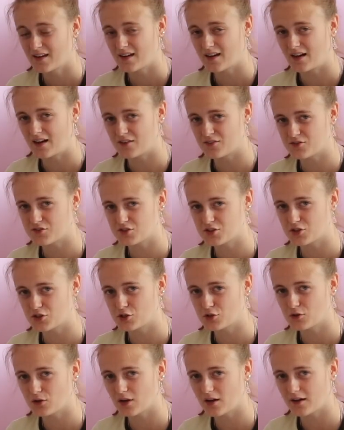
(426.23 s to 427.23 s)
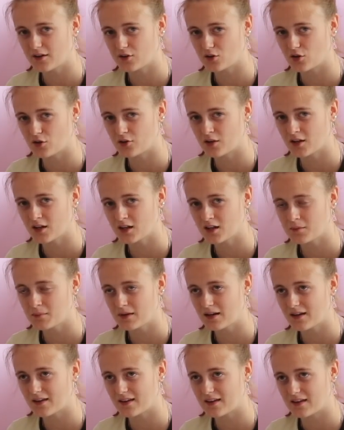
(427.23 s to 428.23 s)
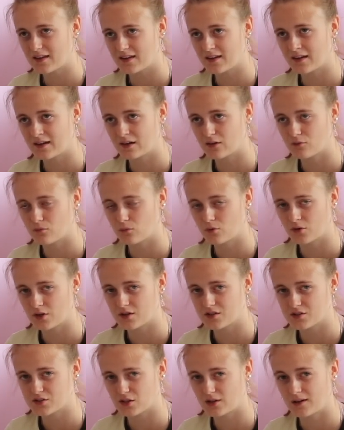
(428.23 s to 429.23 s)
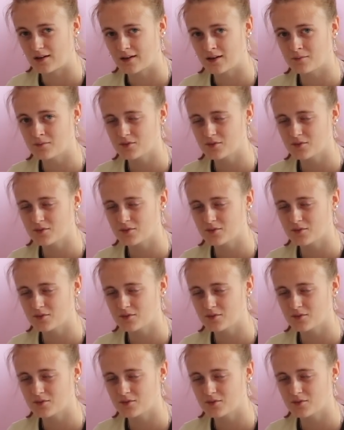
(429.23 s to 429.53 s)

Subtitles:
and 2, like, you're only going to be like eating out of 1 at a time.